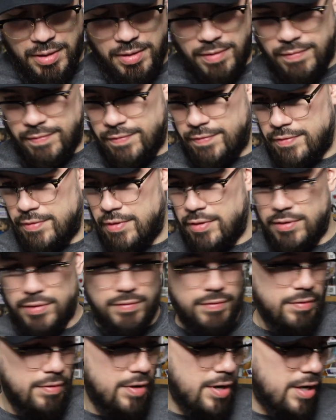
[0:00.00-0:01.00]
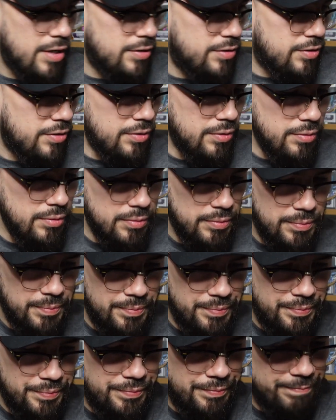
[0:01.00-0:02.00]
of Nosferatu.
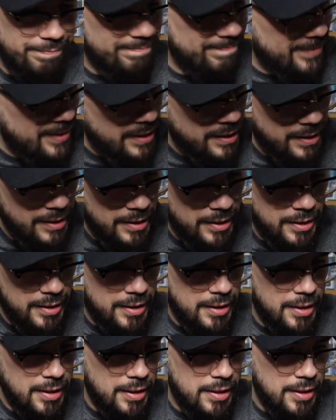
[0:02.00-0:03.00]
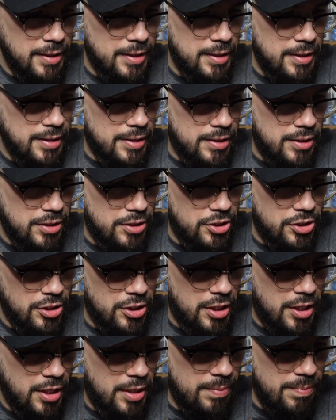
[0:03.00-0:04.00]
It's a
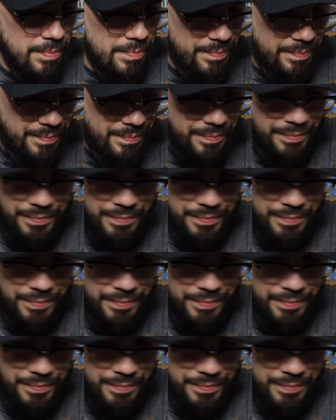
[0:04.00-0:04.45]
shame. All